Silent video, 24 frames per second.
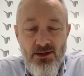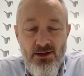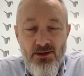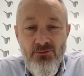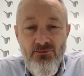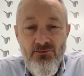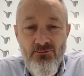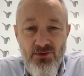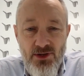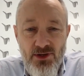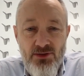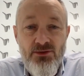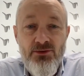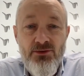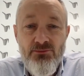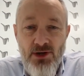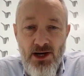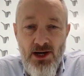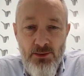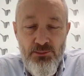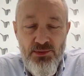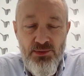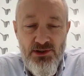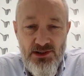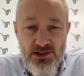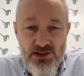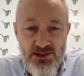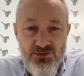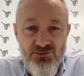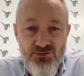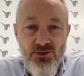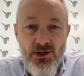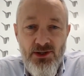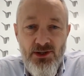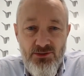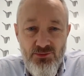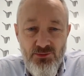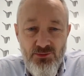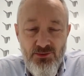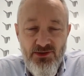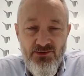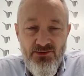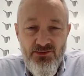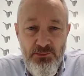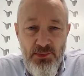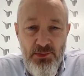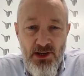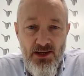very rapidly trying to
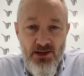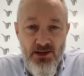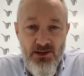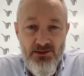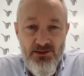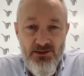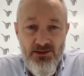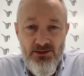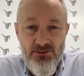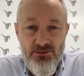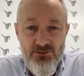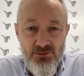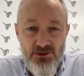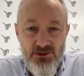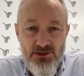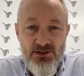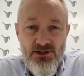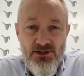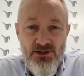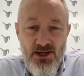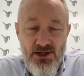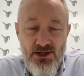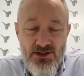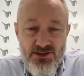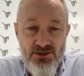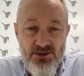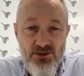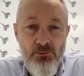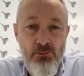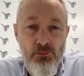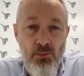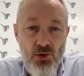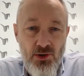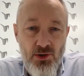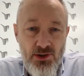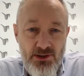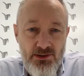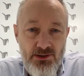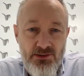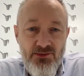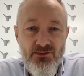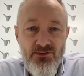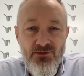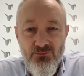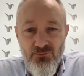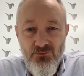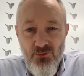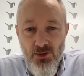expand into international markets
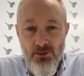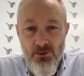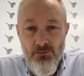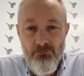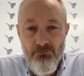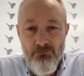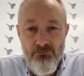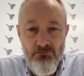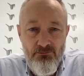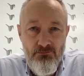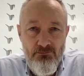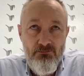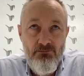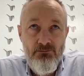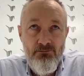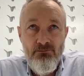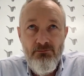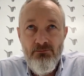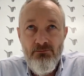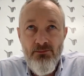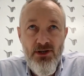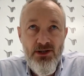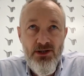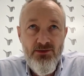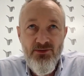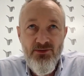from its